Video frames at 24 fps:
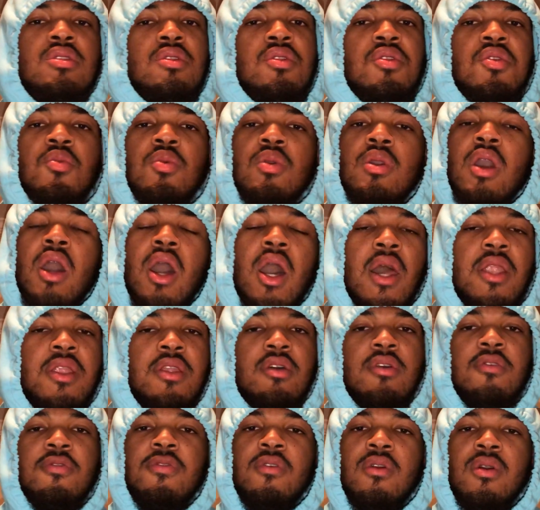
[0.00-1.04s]
the
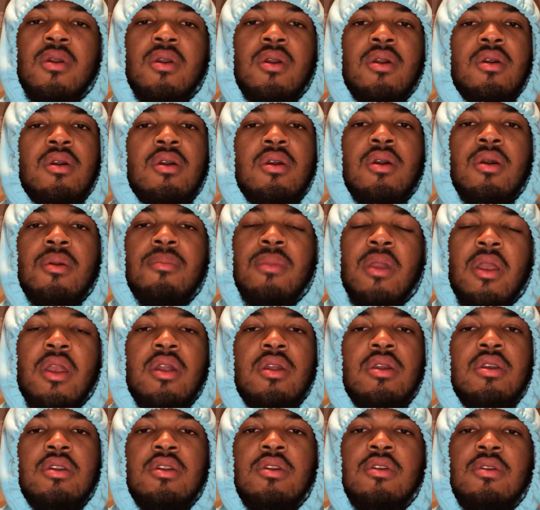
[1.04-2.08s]
Wakanda for
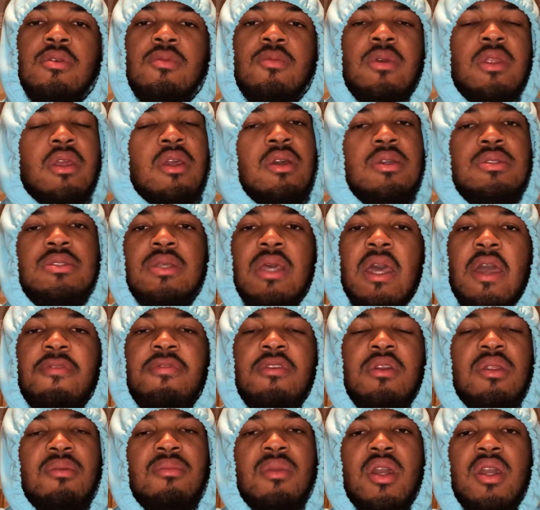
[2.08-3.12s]
America when it comes to
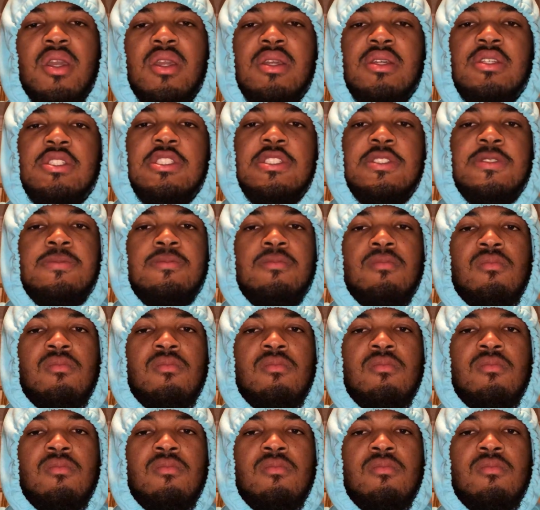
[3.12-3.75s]
African Americans,